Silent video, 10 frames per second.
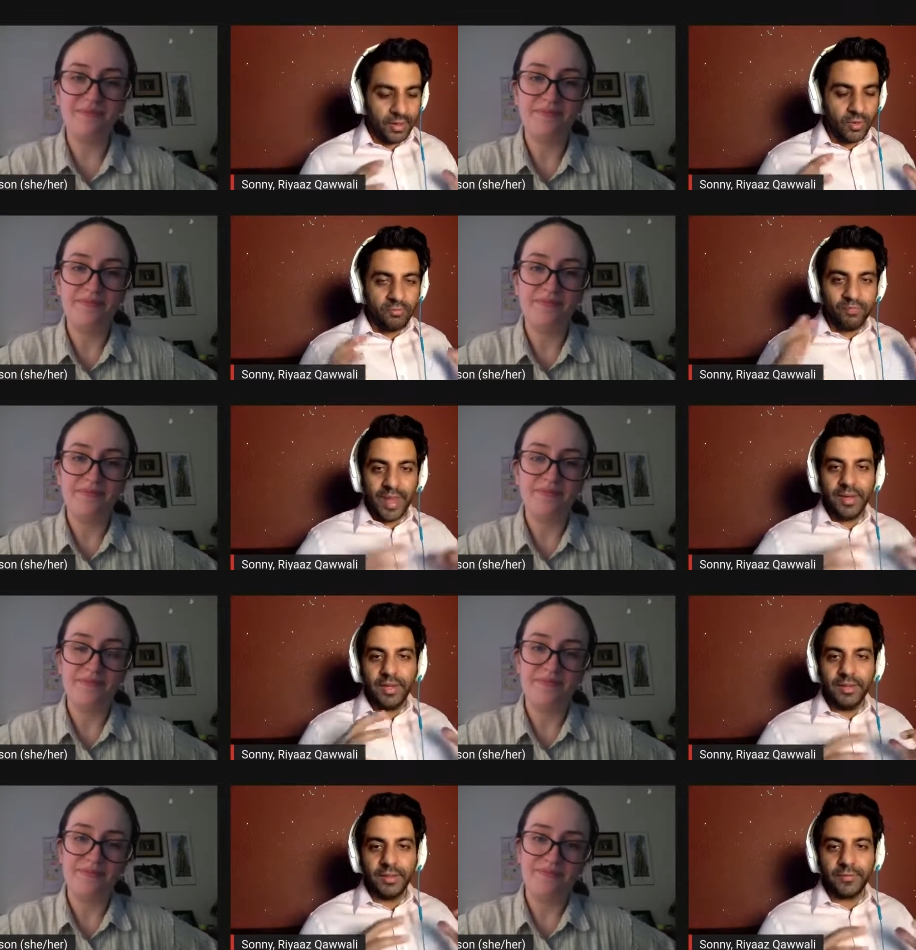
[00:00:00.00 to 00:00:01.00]
Speaker 1: you know
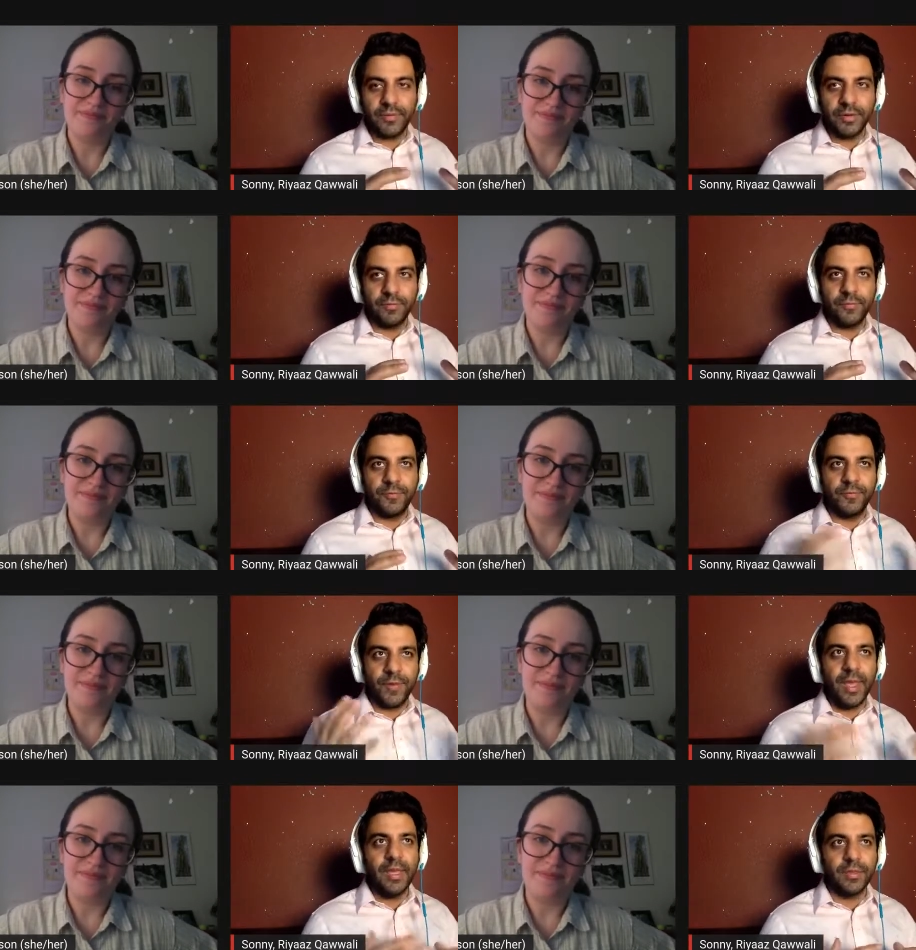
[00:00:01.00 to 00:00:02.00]
many different
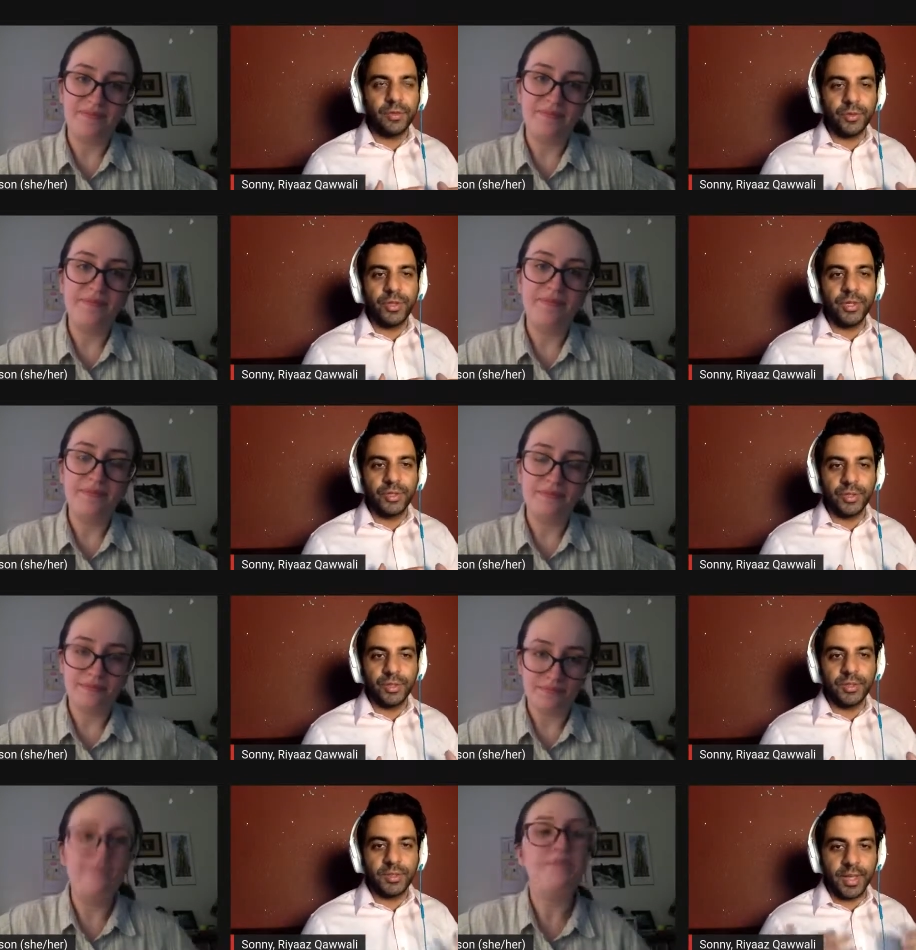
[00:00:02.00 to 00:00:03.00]
faith
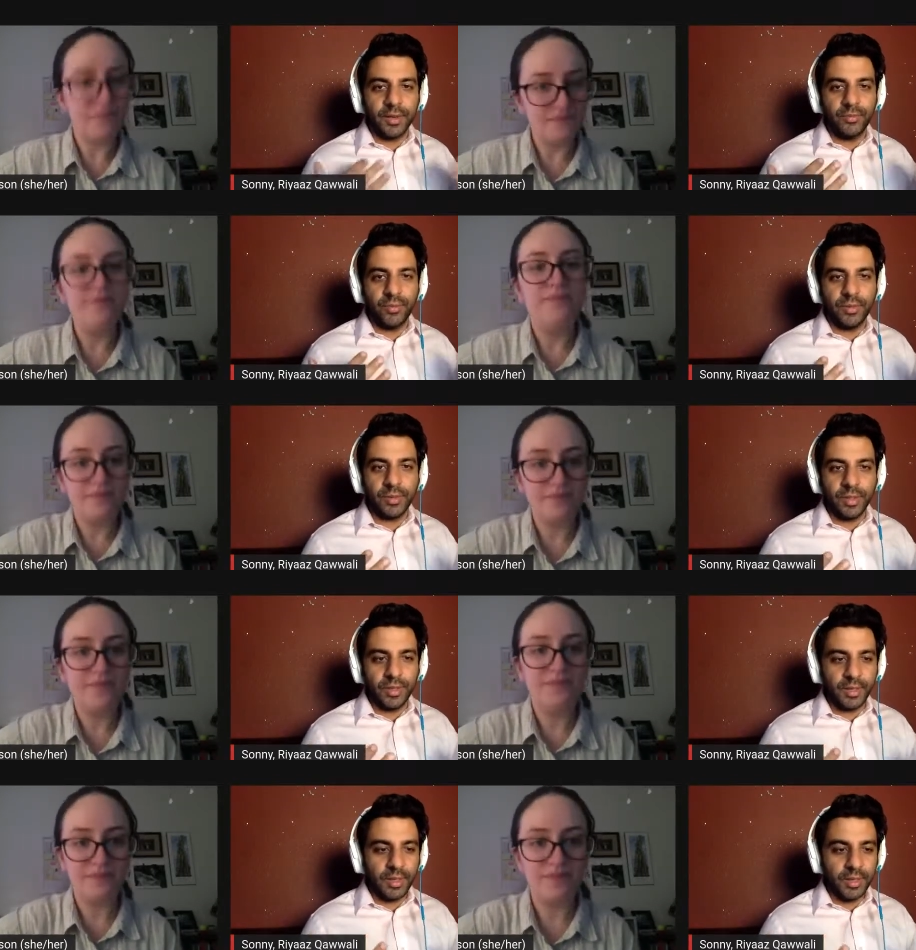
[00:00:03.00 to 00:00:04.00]
traditions that
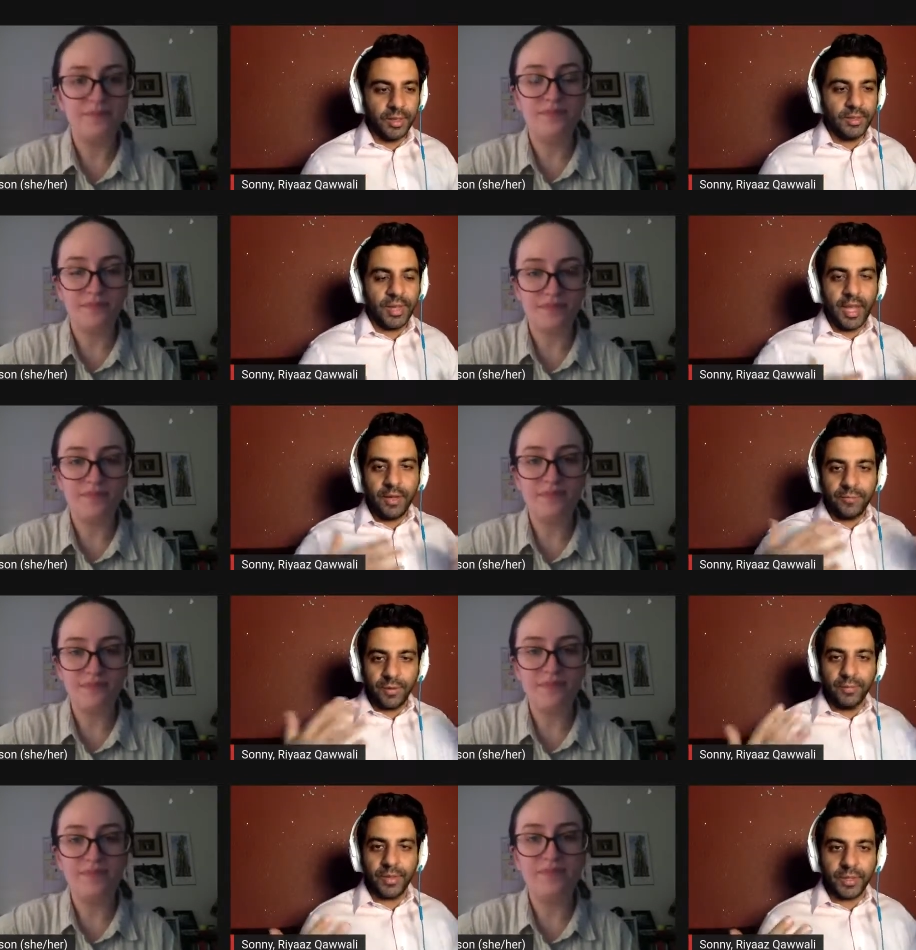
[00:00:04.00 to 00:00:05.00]
really take
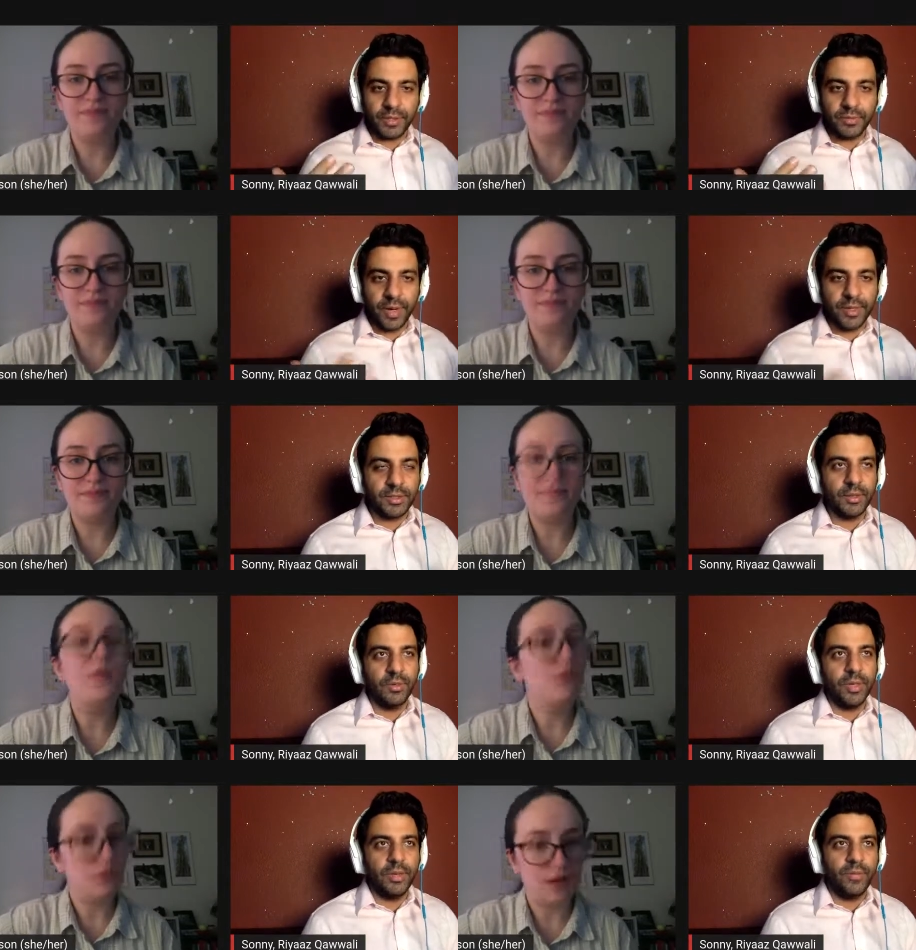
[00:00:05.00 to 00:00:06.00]
from this, right?
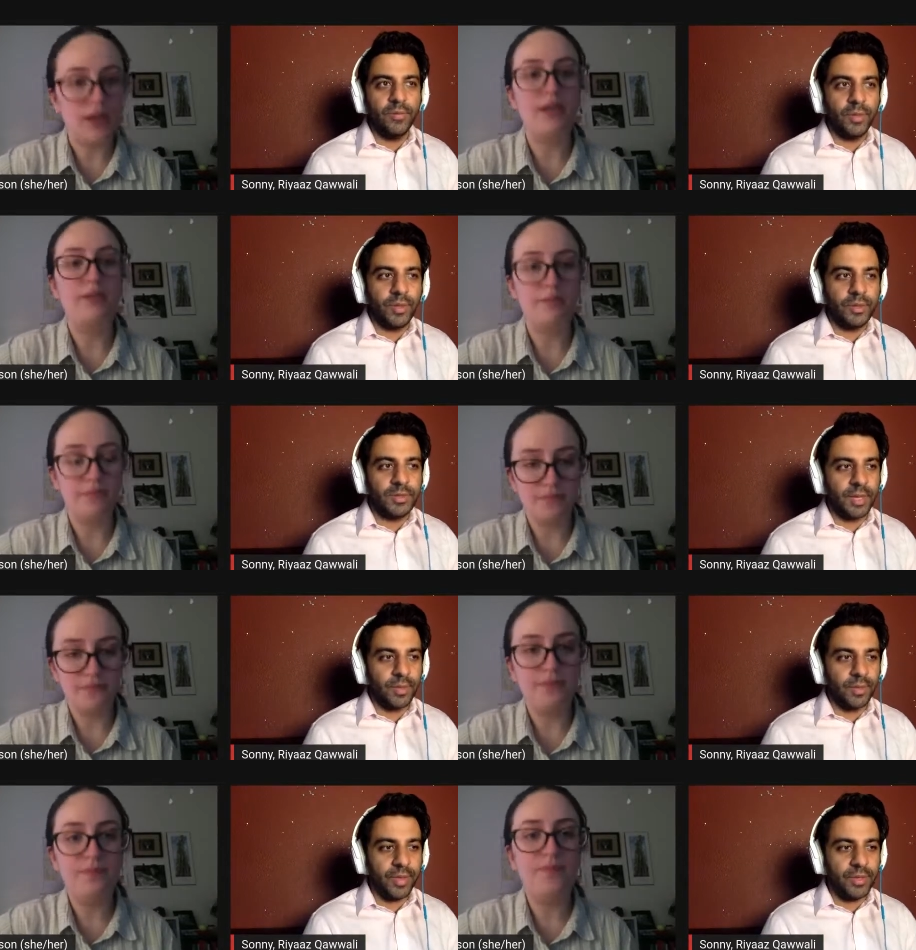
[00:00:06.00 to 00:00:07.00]
So even within
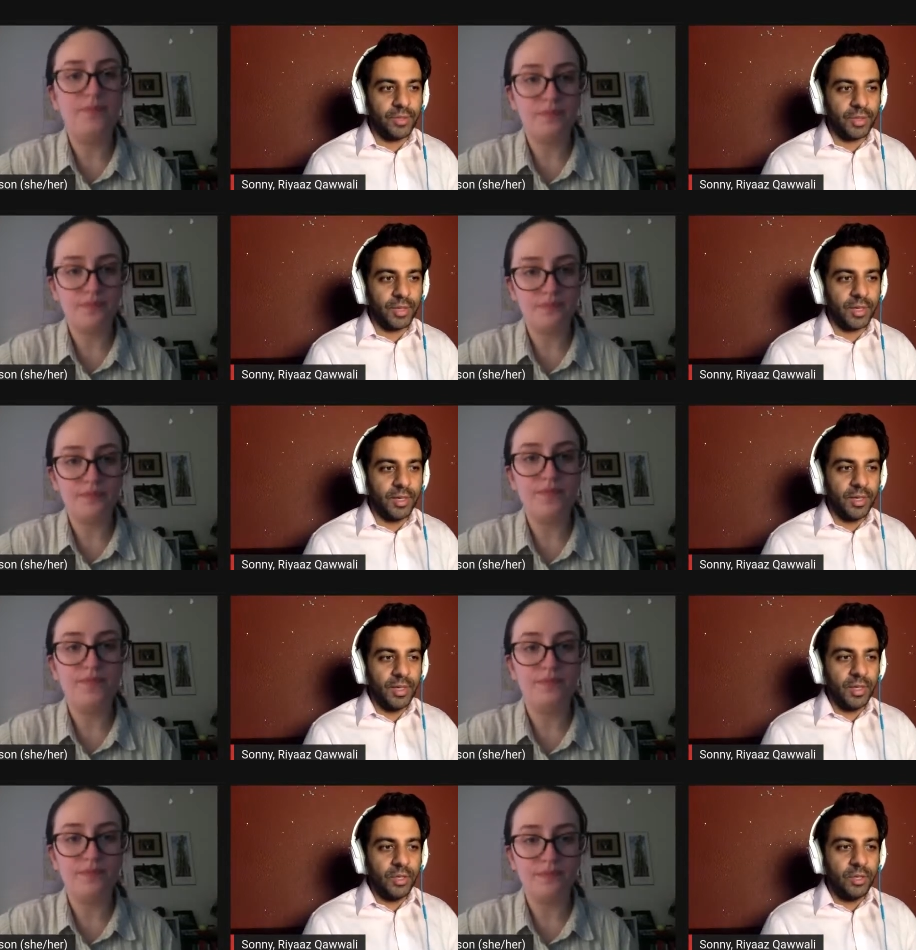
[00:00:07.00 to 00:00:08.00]
South Asia,
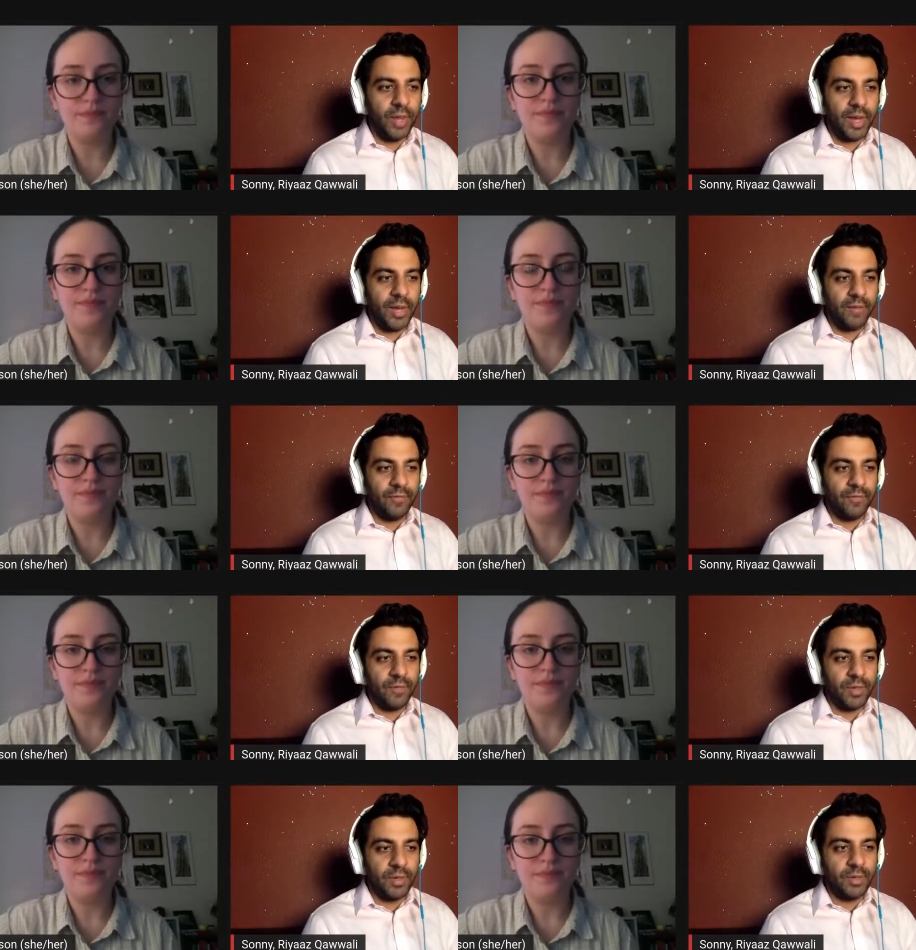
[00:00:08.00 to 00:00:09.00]
you have
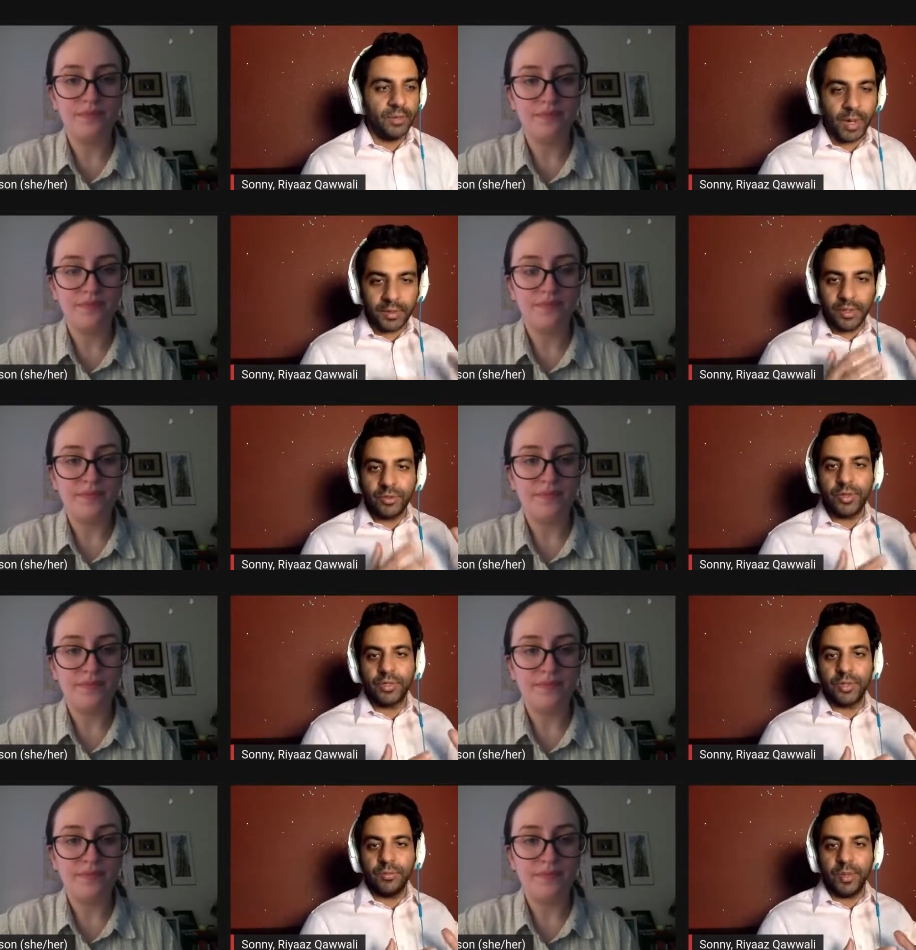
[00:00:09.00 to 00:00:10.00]
the bhakti
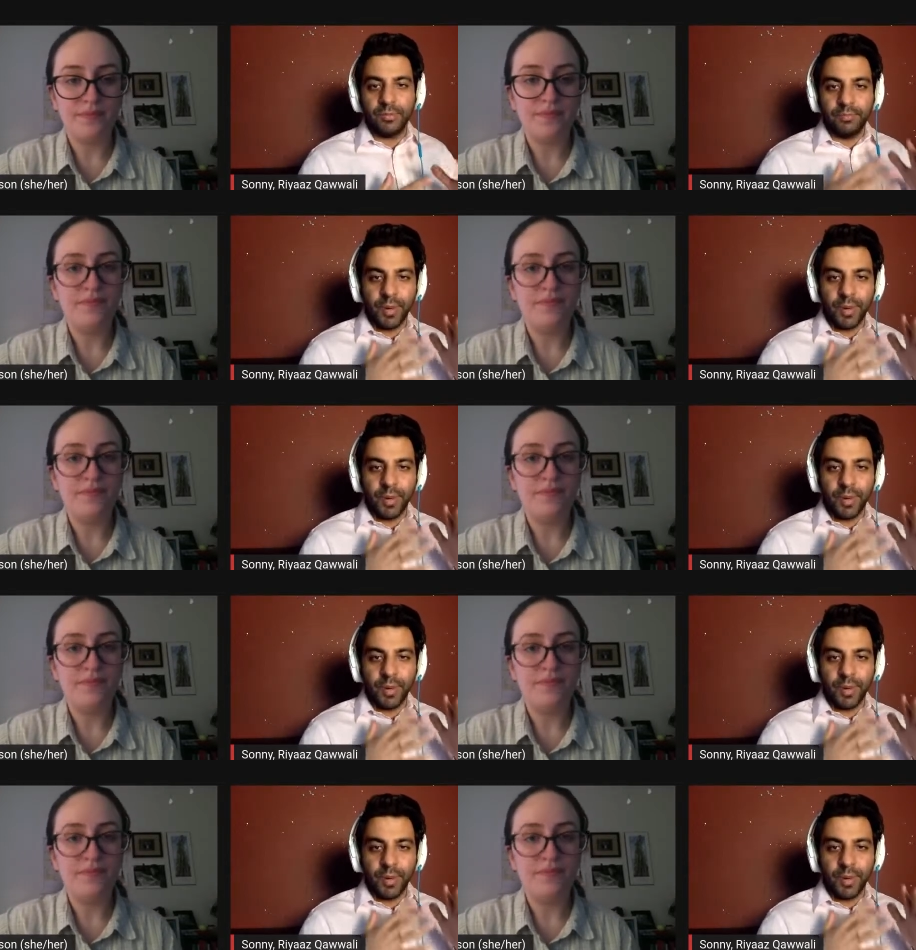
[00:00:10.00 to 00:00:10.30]
tradition, but